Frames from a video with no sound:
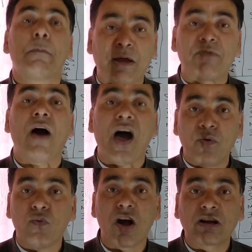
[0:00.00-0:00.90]
my
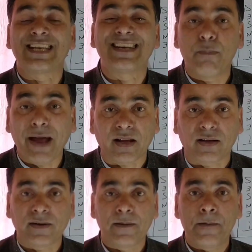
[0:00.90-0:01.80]
father works in a
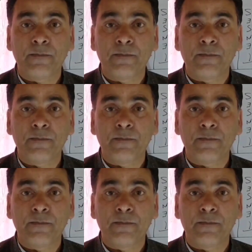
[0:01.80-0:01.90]
bank.